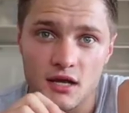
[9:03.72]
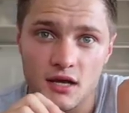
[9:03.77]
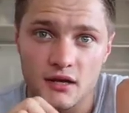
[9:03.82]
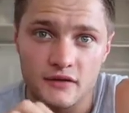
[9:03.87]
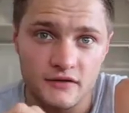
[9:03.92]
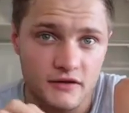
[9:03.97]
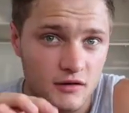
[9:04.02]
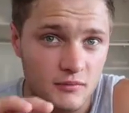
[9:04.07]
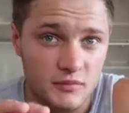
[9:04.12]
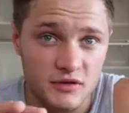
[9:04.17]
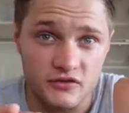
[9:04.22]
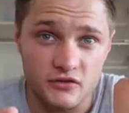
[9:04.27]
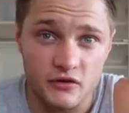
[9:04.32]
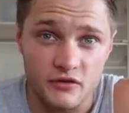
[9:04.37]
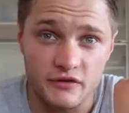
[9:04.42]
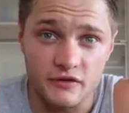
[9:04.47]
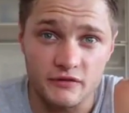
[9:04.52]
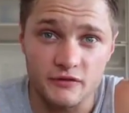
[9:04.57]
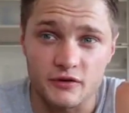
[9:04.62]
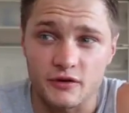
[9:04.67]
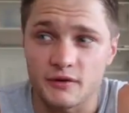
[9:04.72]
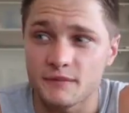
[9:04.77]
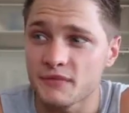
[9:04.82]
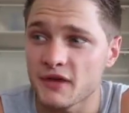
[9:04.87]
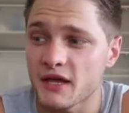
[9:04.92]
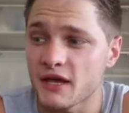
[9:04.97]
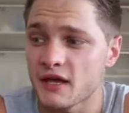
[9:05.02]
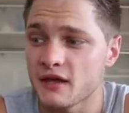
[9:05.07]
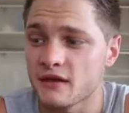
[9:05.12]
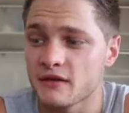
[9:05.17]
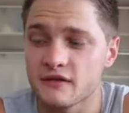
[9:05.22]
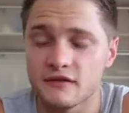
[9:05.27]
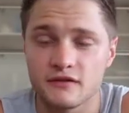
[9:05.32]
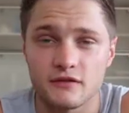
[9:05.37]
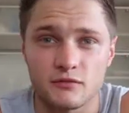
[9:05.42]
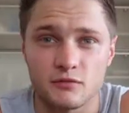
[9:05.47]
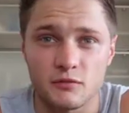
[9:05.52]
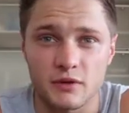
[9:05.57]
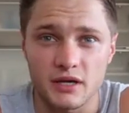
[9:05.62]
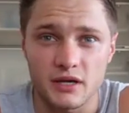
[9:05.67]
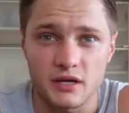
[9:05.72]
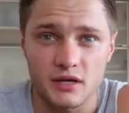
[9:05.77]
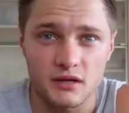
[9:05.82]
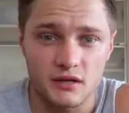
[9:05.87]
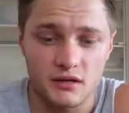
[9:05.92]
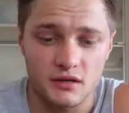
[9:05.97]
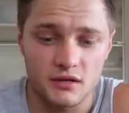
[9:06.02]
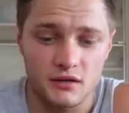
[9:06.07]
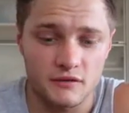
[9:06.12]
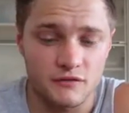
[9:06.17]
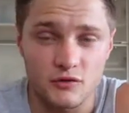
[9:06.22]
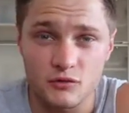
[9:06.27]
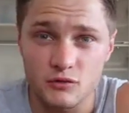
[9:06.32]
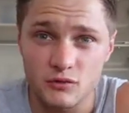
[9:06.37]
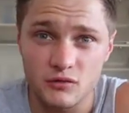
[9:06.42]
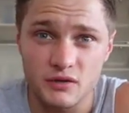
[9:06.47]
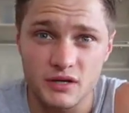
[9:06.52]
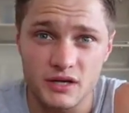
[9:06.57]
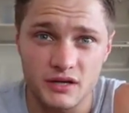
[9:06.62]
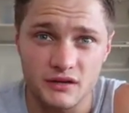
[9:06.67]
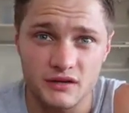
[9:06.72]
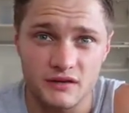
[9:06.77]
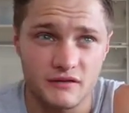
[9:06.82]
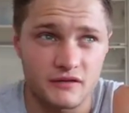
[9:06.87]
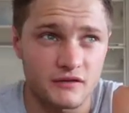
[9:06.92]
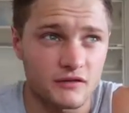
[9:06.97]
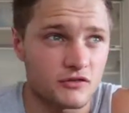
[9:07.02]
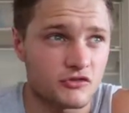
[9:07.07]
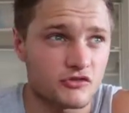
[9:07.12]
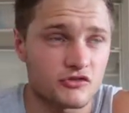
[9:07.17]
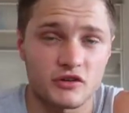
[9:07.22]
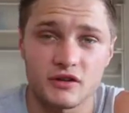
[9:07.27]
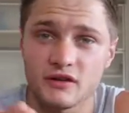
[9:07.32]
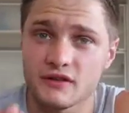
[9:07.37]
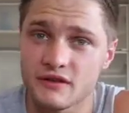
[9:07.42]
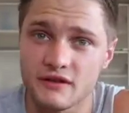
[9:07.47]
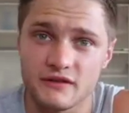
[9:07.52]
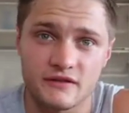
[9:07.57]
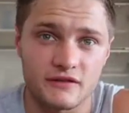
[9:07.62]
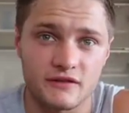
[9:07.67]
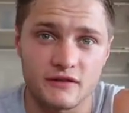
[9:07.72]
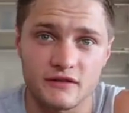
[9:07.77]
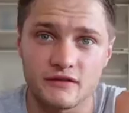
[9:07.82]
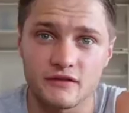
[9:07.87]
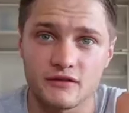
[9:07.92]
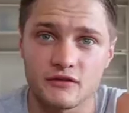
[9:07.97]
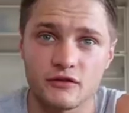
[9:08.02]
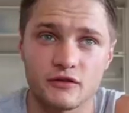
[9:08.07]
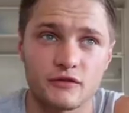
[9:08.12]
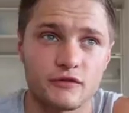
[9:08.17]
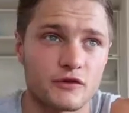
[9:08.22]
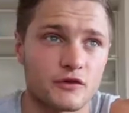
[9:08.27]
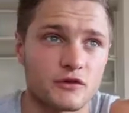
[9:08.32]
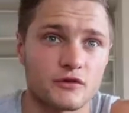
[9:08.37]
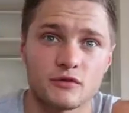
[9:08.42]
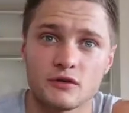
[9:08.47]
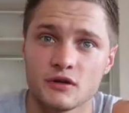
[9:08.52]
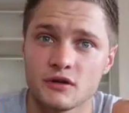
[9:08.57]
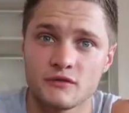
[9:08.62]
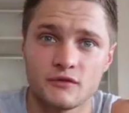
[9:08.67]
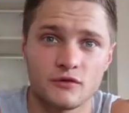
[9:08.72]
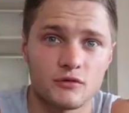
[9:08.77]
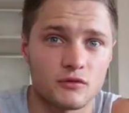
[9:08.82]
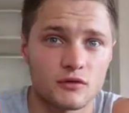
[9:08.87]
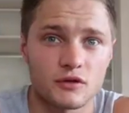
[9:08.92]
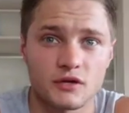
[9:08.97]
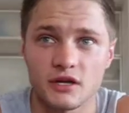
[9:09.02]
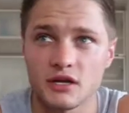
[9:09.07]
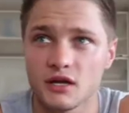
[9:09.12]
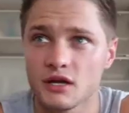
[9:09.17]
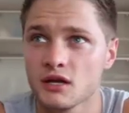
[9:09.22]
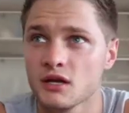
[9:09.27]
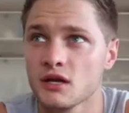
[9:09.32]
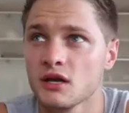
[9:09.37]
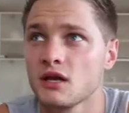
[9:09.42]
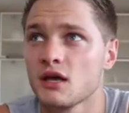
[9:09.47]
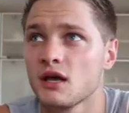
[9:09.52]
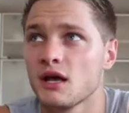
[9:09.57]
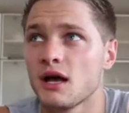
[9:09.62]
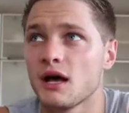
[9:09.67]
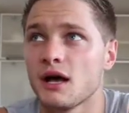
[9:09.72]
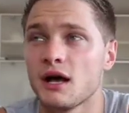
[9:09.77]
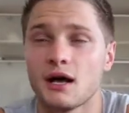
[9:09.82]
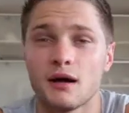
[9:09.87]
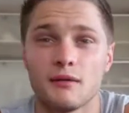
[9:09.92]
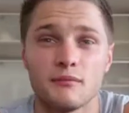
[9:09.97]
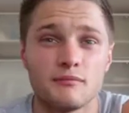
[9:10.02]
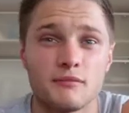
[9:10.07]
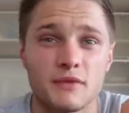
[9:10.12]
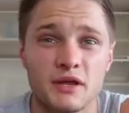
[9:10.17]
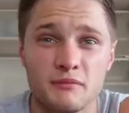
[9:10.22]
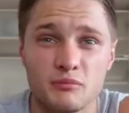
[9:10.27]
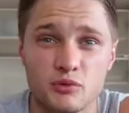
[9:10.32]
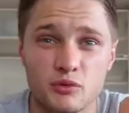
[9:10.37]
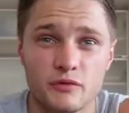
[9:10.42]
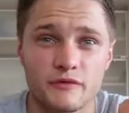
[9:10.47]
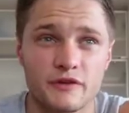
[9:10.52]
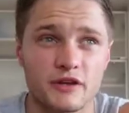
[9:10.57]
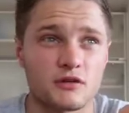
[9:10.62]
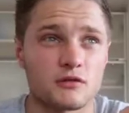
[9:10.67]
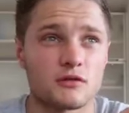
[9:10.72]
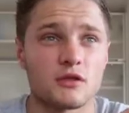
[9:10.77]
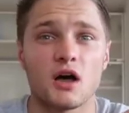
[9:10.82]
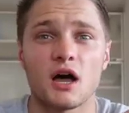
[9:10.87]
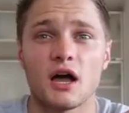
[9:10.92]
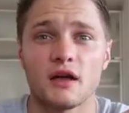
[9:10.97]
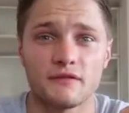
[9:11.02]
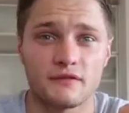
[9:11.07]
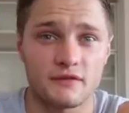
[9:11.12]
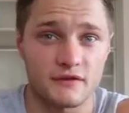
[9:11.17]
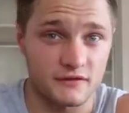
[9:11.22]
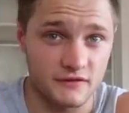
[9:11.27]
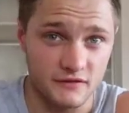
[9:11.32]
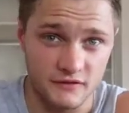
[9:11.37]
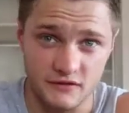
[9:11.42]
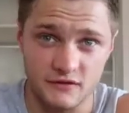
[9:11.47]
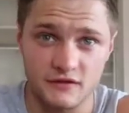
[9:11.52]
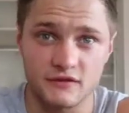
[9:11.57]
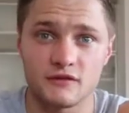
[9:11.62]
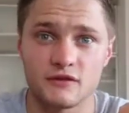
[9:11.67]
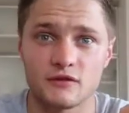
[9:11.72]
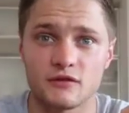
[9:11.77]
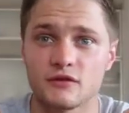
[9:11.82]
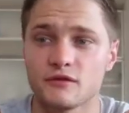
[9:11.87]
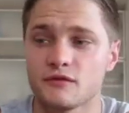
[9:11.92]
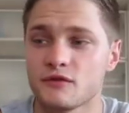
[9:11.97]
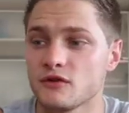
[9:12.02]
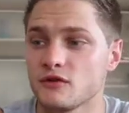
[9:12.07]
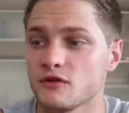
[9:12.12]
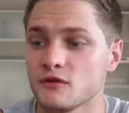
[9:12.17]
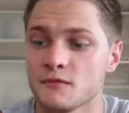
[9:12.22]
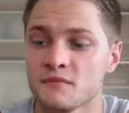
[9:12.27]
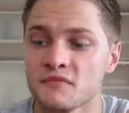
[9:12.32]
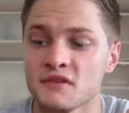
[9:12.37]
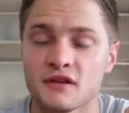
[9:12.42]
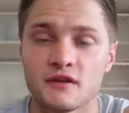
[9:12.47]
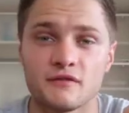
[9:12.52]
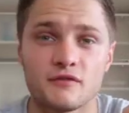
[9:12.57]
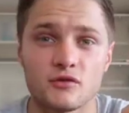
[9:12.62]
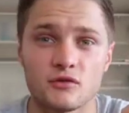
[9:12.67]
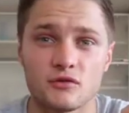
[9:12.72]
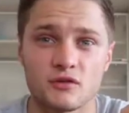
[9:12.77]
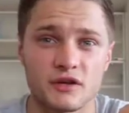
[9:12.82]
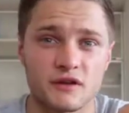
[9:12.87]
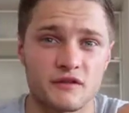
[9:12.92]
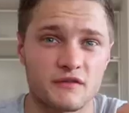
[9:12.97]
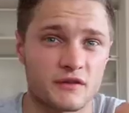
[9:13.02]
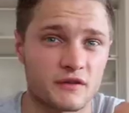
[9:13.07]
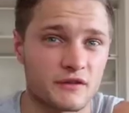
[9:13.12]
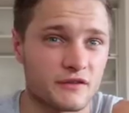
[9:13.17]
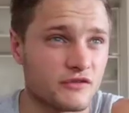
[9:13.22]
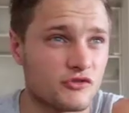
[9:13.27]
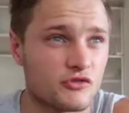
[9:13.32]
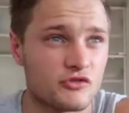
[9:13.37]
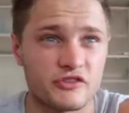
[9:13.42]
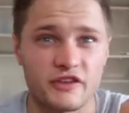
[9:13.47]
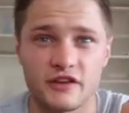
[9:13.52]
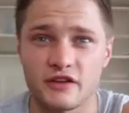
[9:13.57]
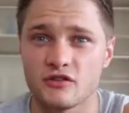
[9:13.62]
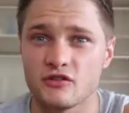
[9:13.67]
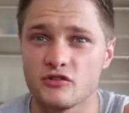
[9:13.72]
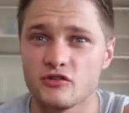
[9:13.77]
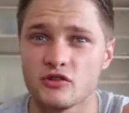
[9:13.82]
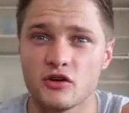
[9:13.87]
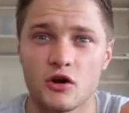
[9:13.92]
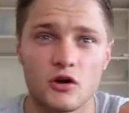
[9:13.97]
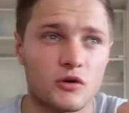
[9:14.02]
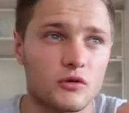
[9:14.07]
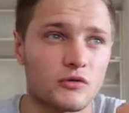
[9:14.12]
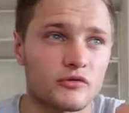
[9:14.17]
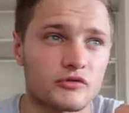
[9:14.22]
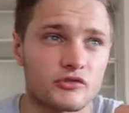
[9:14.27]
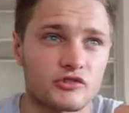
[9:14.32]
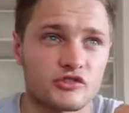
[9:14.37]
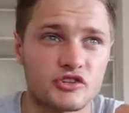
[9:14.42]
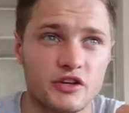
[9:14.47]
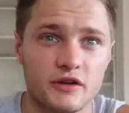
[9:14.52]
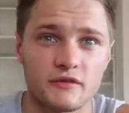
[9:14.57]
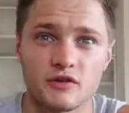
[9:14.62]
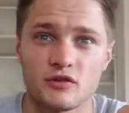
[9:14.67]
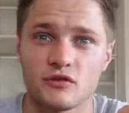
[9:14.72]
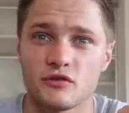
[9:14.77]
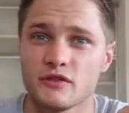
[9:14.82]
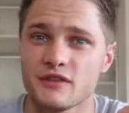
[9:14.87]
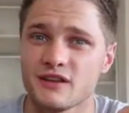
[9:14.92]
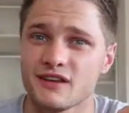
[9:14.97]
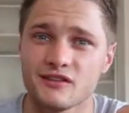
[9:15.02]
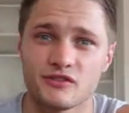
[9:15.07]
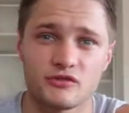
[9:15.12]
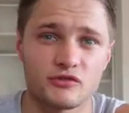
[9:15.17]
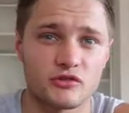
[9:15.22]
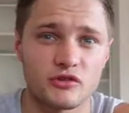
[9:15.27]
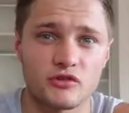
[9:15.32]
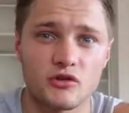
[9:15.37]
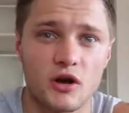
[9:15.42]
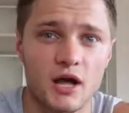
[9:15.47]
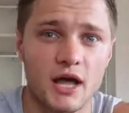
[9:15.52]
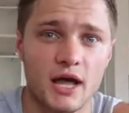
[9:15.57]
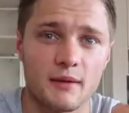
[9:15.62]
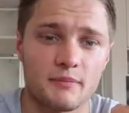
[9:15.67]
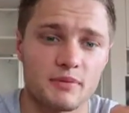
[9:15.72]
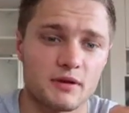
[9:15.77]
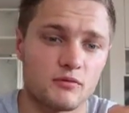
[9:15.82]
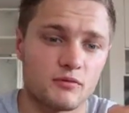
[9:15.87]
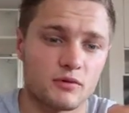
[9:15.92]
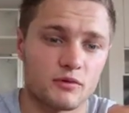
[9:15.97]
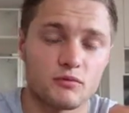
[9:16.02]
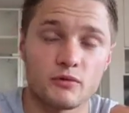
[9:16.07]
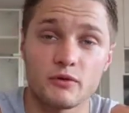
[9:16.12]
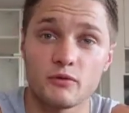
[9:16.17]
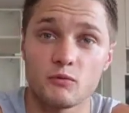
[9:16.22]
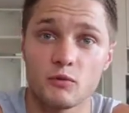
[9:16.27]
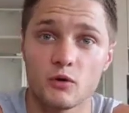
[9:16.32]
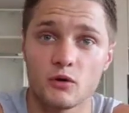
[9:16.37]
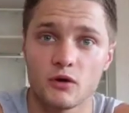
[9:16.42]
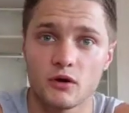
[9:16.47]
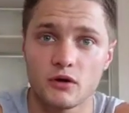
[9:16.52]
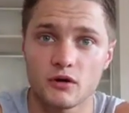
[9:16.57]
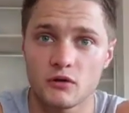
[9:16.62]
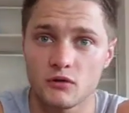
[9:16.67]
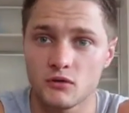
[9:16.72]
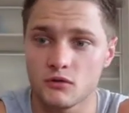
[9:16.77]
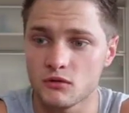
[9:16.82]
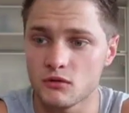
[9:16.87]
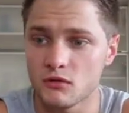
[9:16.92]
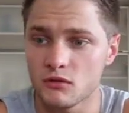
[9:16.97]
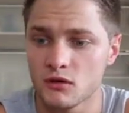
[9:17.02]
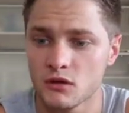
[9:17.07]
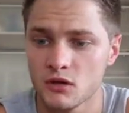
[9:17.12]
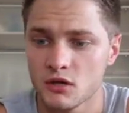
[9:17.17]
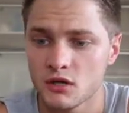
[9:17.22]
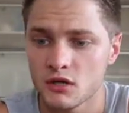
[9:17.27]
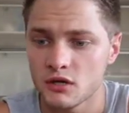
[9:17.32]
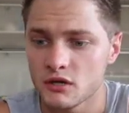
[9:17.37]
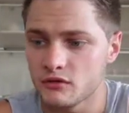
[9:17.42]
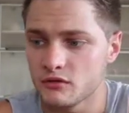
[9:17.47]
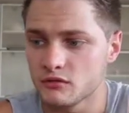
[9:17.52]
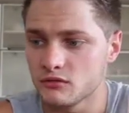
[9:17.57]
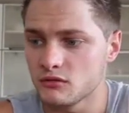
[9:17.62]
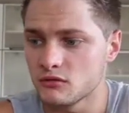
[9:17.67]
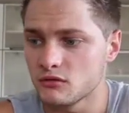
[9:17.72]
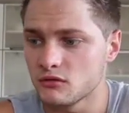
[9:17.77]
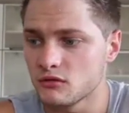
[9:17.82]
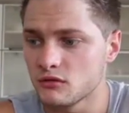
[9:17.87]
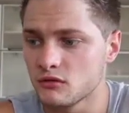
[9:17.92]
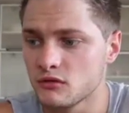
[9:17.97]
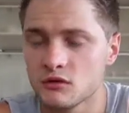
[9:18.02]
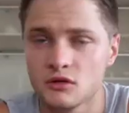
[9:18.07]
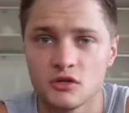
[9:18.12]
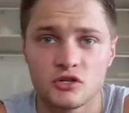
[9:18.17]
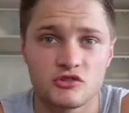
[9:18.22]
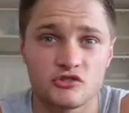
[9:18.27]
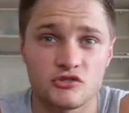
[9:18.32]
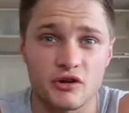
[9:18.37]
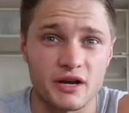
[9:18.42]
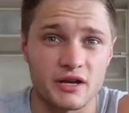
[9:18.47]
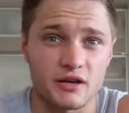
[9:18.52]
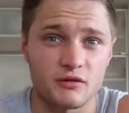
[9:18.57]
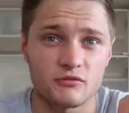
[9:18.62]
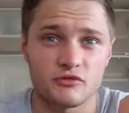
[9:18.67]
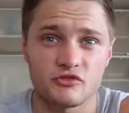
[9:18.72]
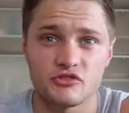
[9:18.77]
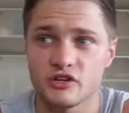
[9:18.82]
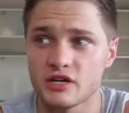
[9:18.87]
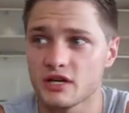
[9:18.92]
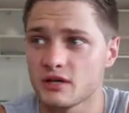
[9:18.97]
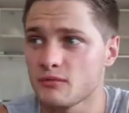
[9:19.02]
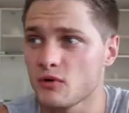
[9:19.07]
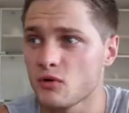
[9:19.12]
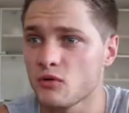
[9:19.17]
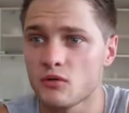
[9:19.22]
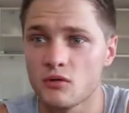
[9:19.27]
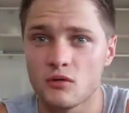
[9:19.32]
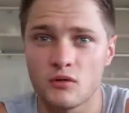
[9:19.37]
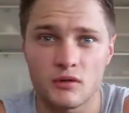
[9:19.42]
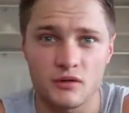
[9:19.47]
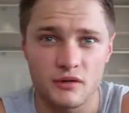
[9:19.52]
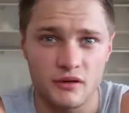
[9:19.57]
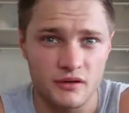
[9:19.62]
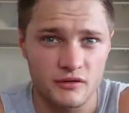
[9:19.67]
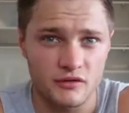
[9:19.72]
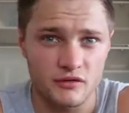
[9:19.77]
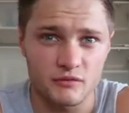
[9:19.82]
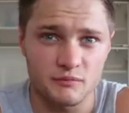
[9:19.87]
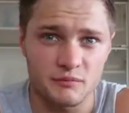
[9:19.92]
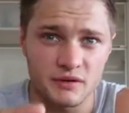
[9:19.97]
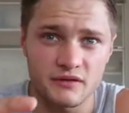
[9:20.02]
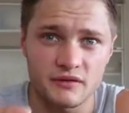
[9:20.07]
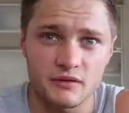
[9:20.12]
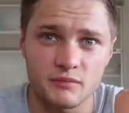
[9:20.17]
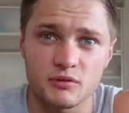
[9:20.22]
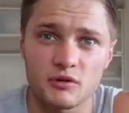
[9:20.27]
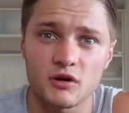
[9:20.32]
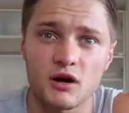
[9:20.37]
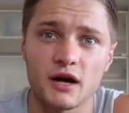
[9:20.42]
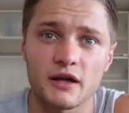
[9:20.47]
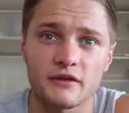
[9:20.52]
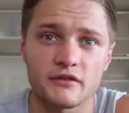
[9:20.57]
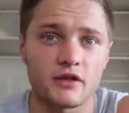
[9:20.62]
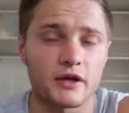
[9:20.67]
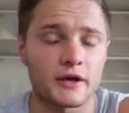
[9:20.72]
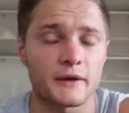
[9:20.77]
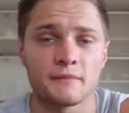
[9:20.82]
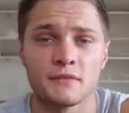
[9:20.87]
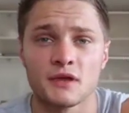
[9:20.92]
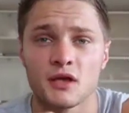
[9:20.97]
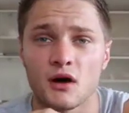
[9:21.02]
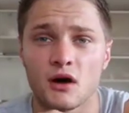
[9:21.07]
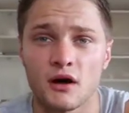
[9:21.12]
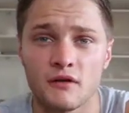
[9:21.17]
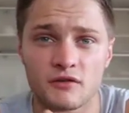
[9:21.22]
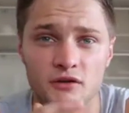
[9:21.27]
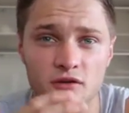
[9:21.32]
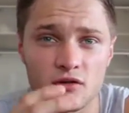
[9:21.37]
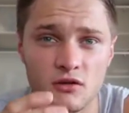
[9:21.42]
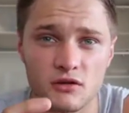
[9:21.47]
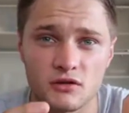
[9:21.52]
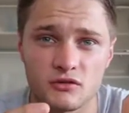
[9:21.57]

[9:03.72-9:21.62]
it's going to be so different. And this is where, if you're looking at this industry, this is the series for you. If you're looking at improving your life, this is the series for you. If you're looking at setting new goals or achieving new things, or you're not happy with your work or your training regime, or you'd be surprised. Like I've